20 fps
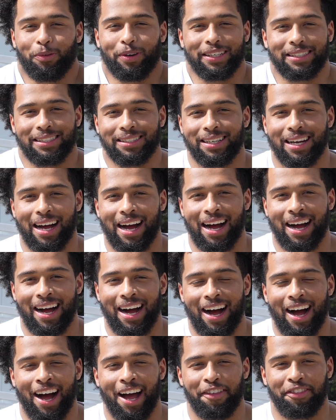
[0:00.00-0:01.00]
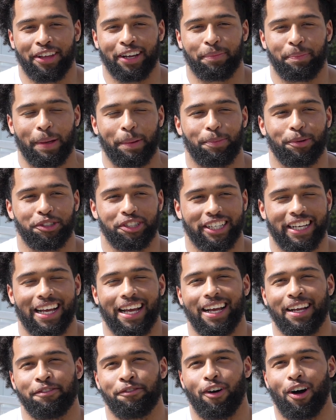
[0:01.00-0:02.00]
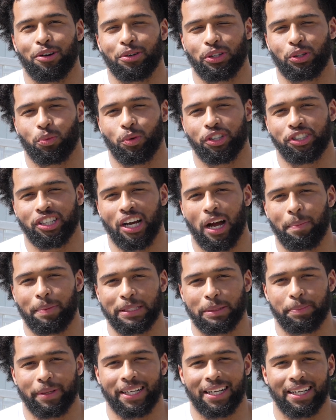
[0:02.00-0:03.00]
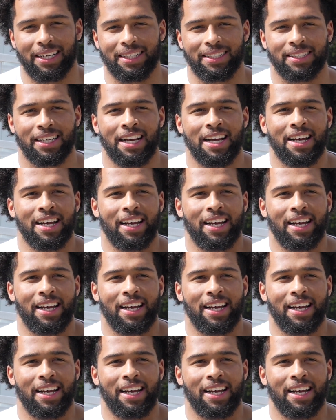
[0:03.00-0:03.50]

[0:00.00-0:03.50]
reason I think people should get involved with the woodshop is because